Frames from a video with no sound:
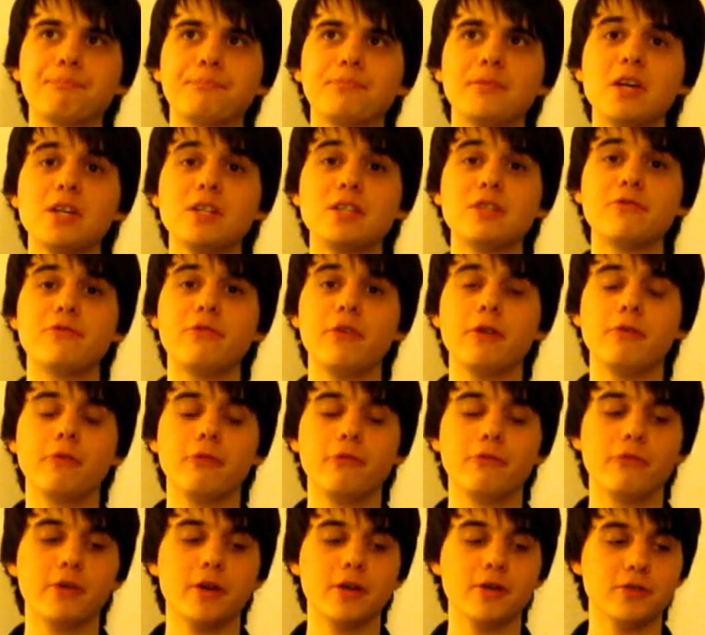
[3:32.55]
Nice and very
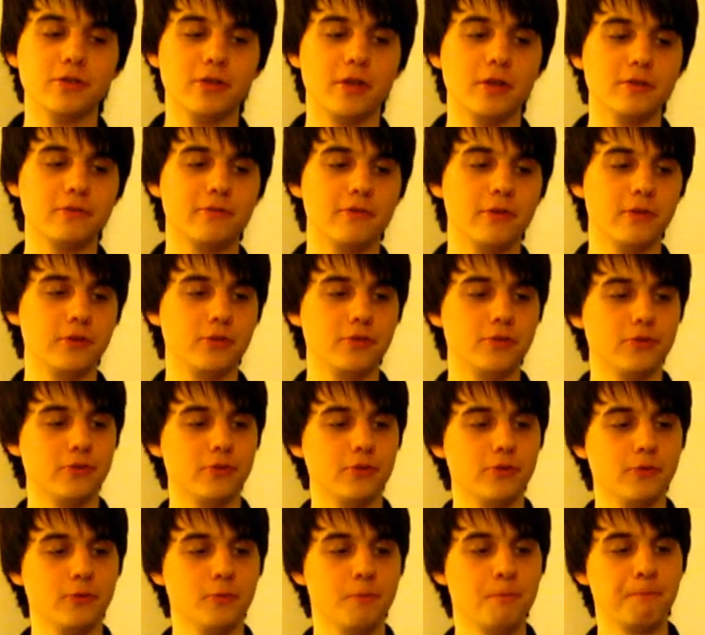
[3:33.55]
refreshing, that's very
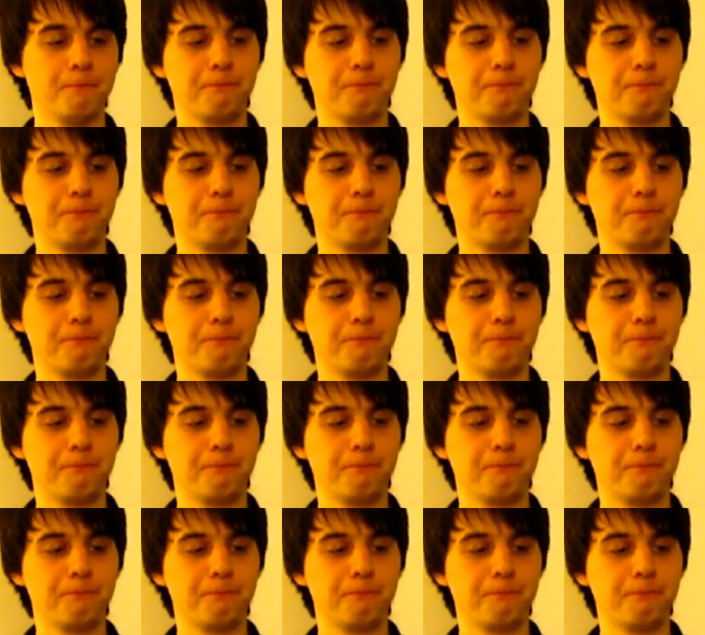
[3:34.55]
true.